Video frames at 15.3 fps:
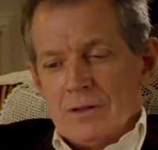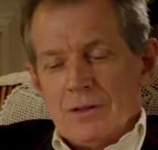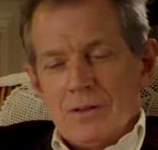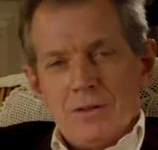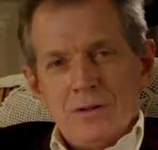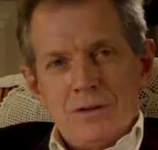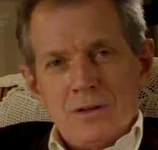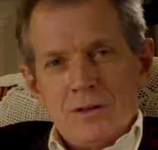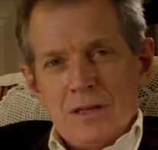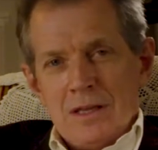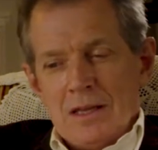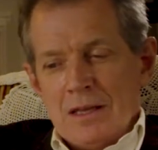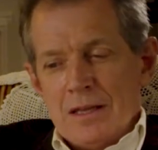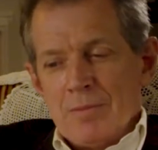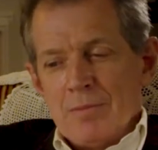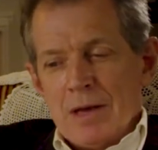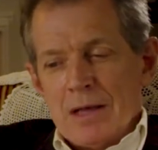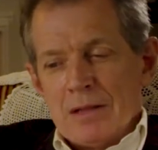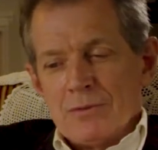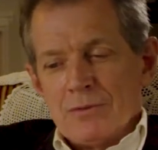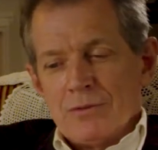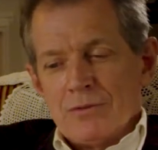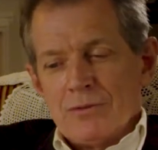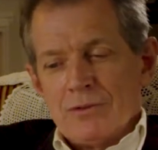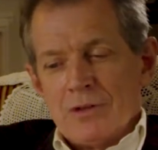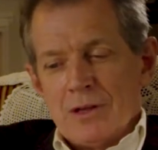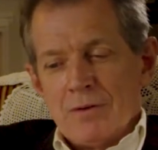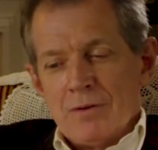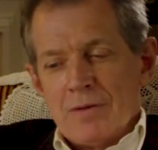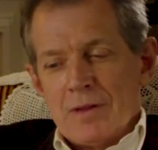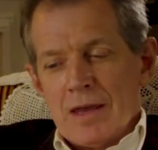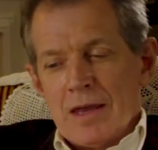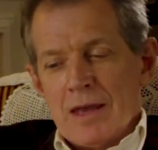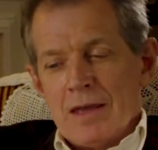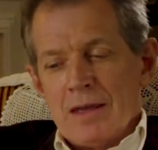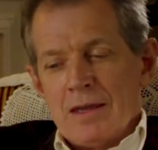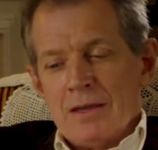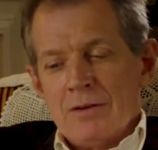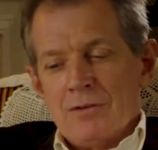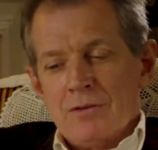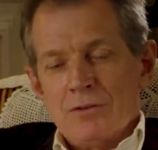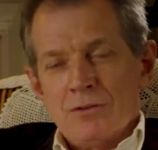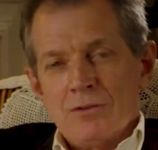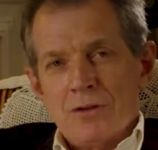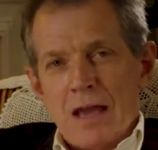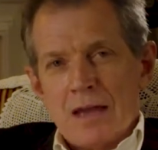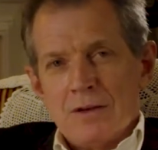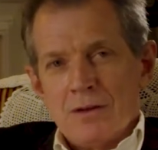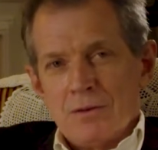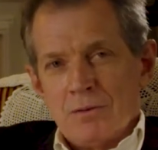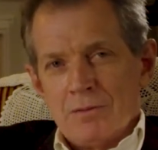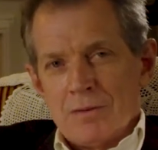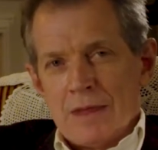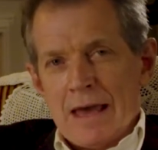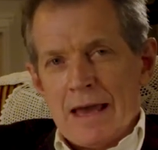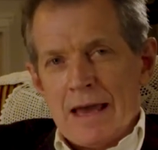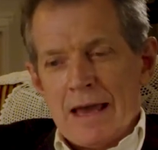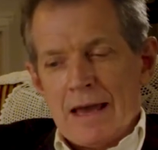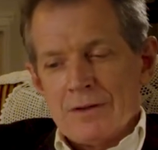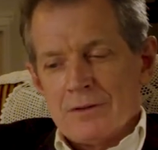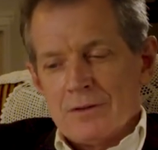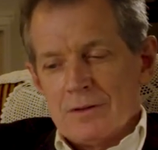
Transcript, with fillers: that it nearly melts here and there into the shadow of the hat.